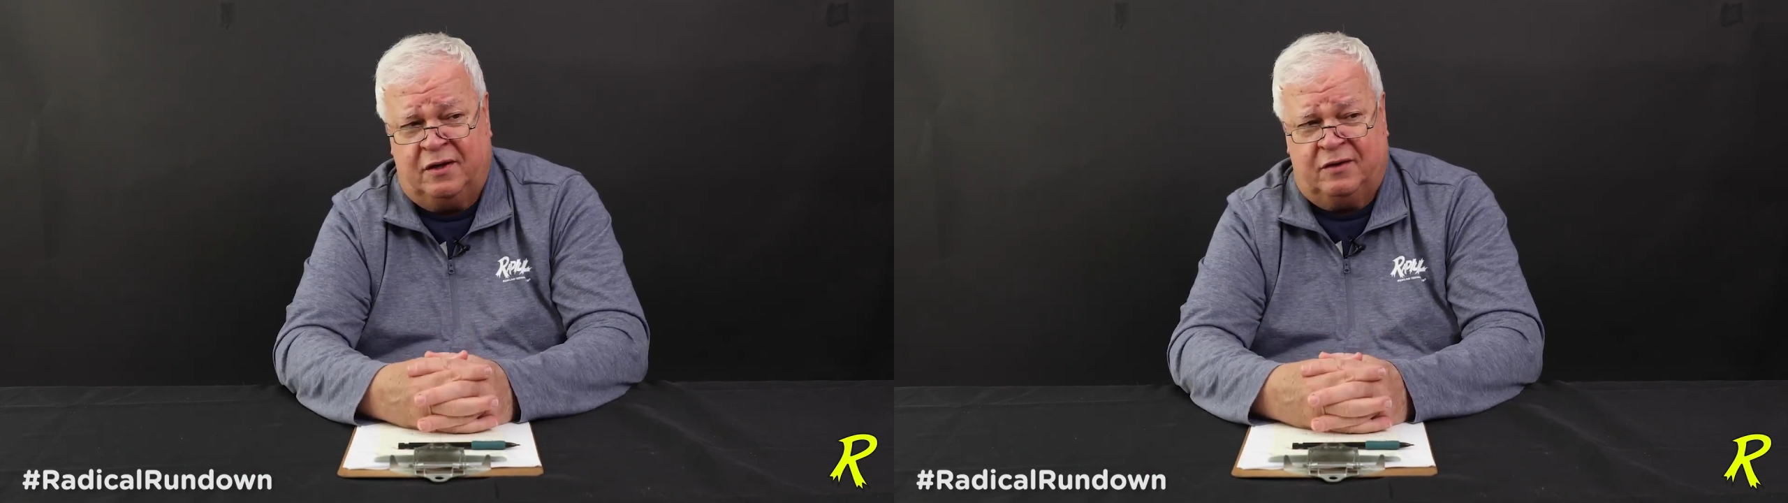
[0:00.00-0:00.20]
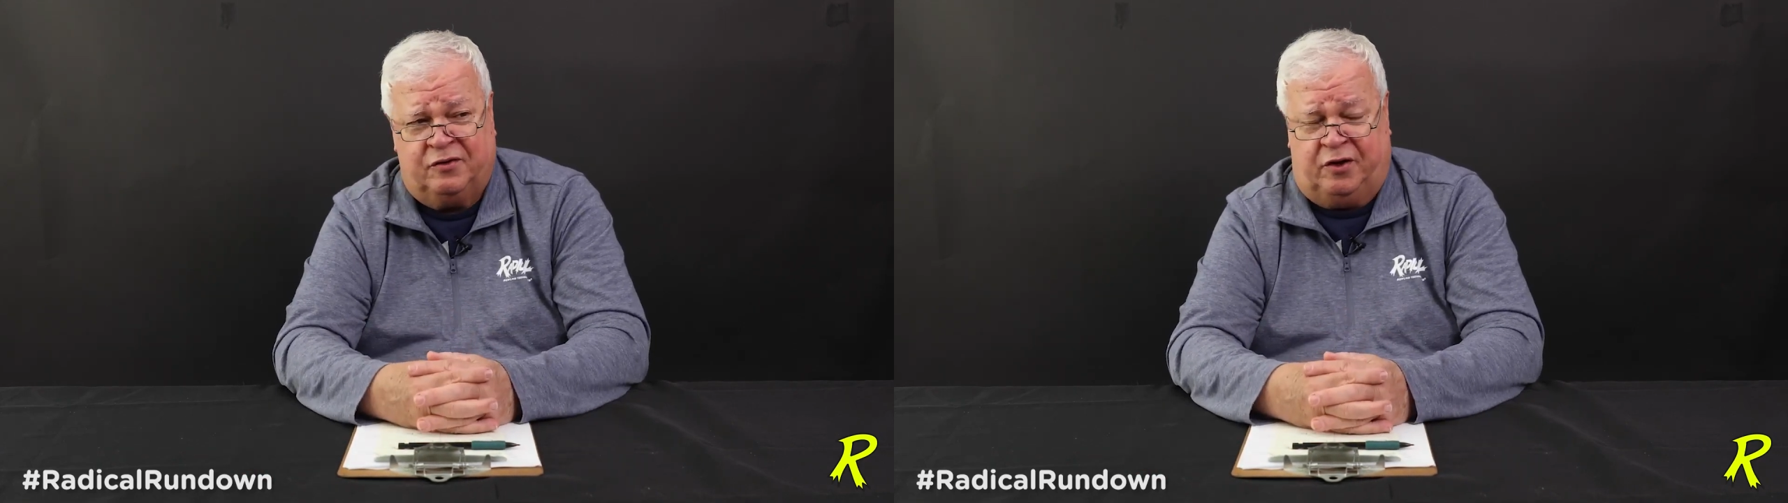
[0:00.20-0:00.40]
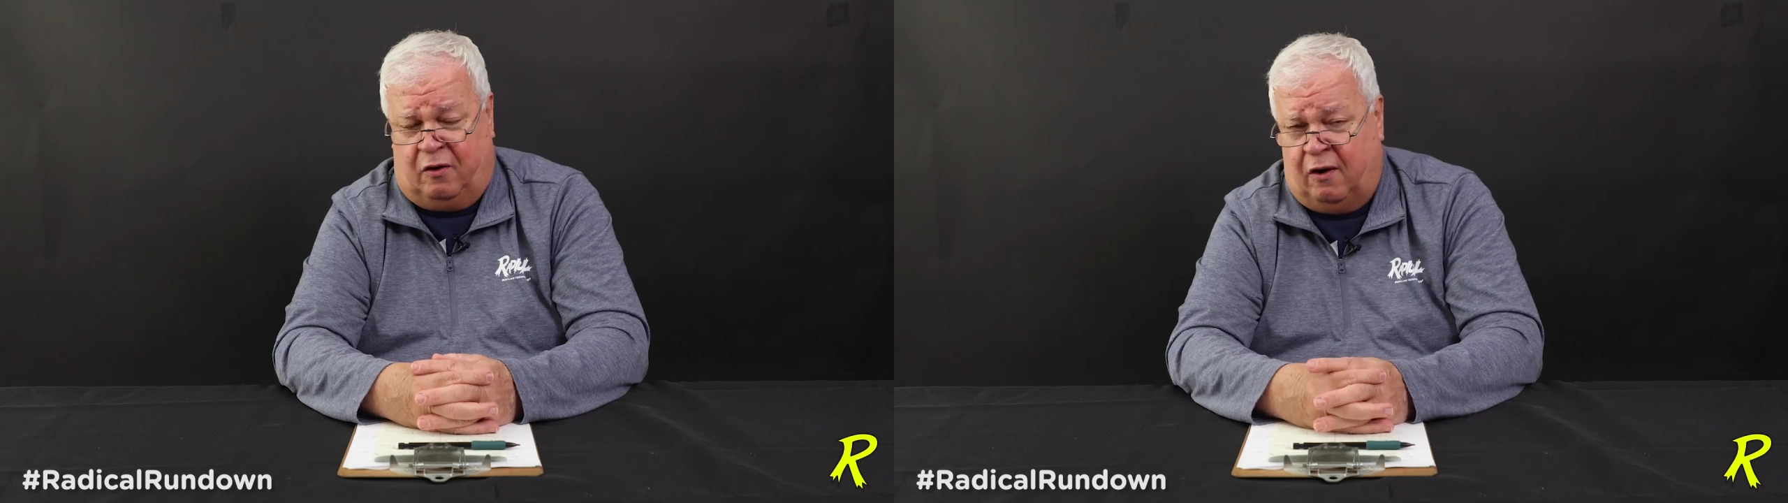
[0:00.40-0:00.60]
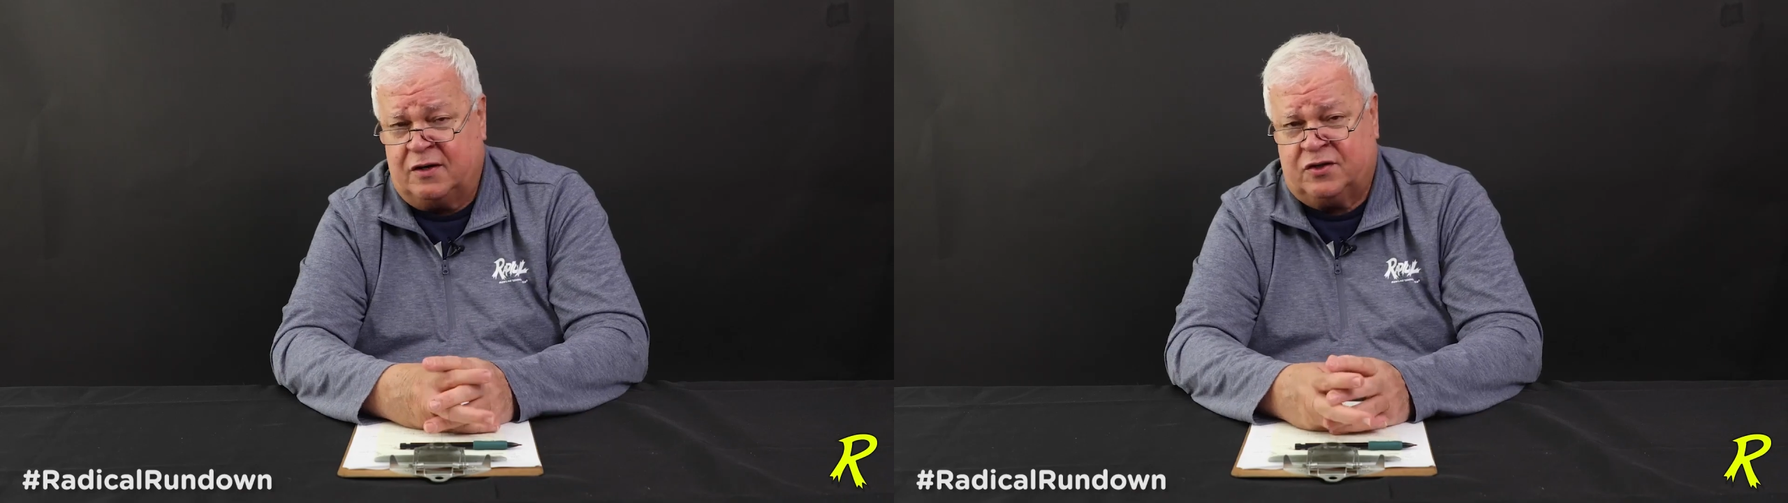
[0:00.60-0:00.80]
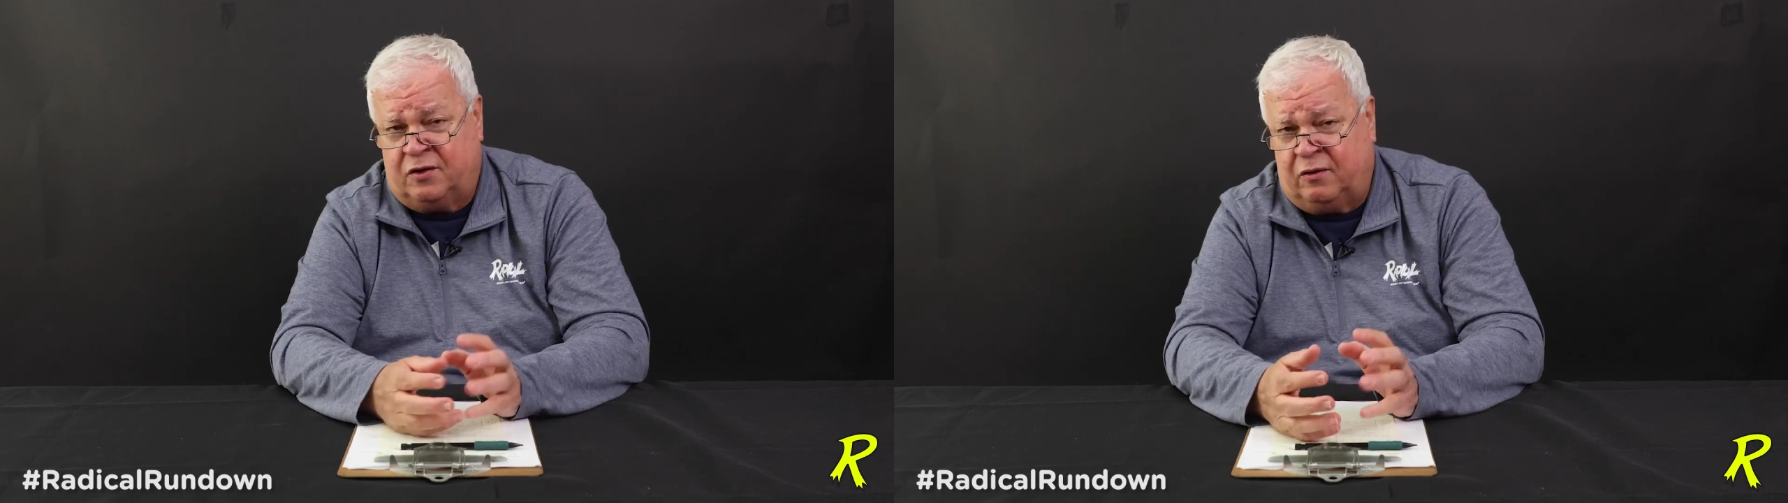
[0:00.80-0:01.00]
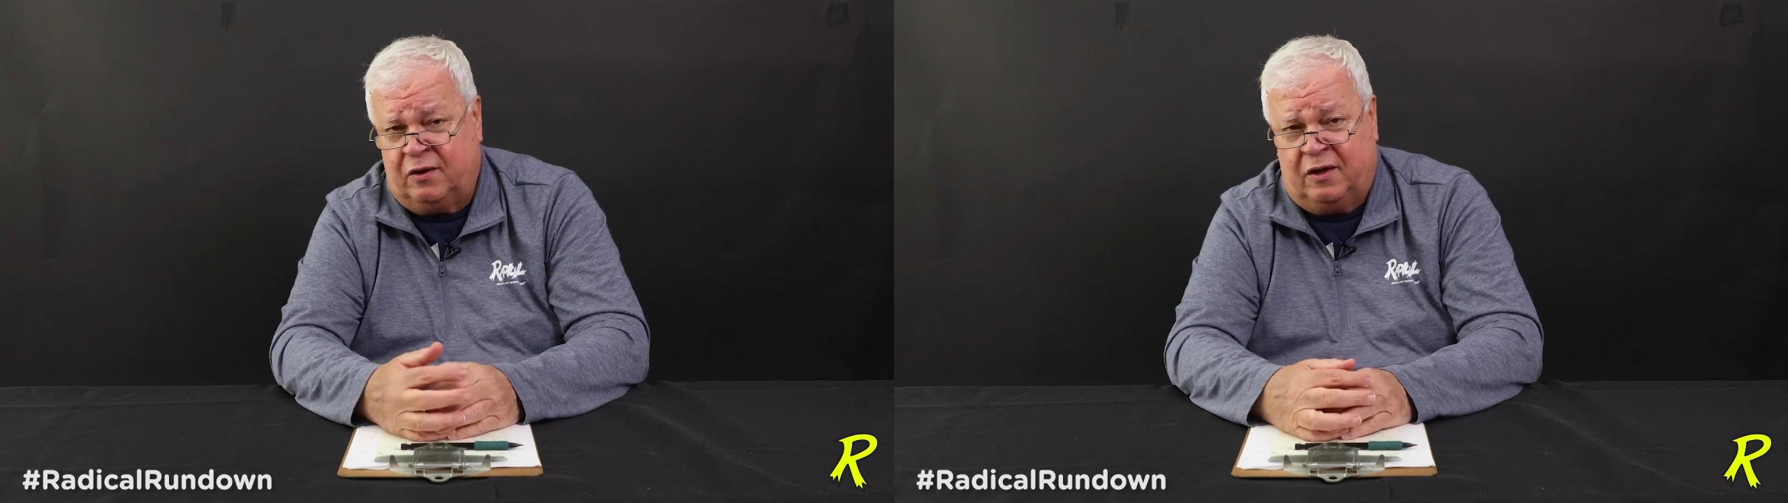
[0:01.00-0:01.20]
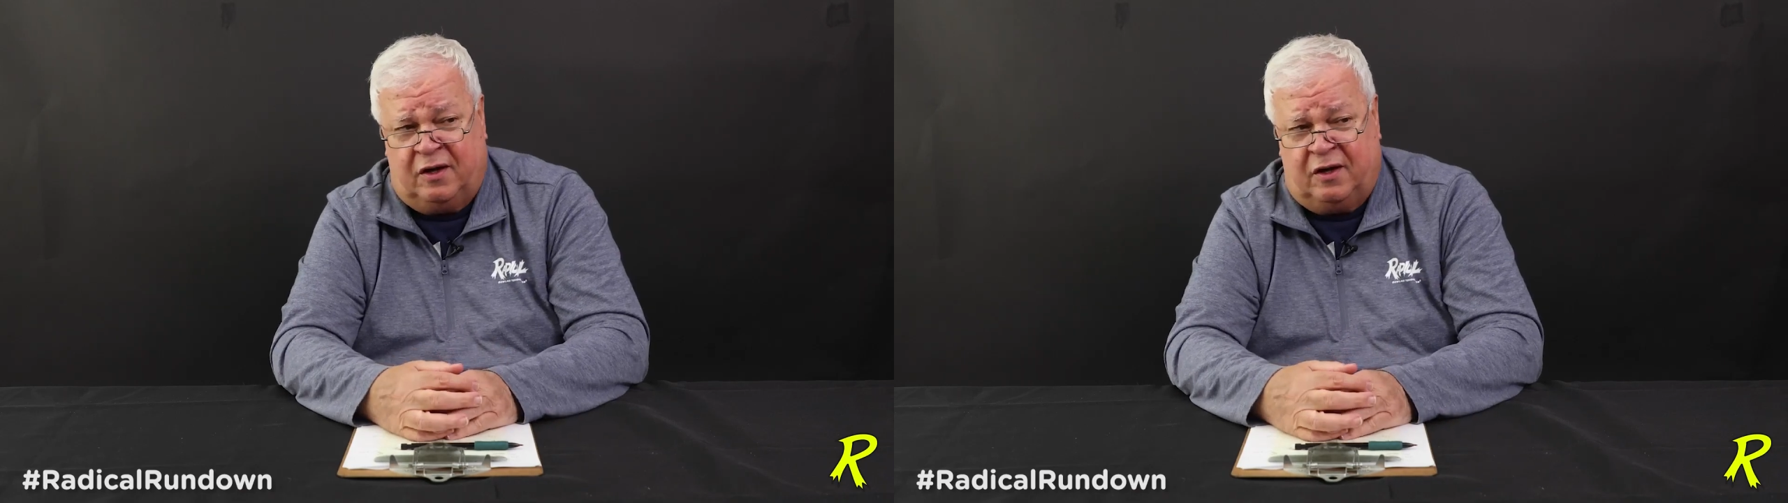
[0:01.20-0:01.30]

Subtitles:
to your arsenal,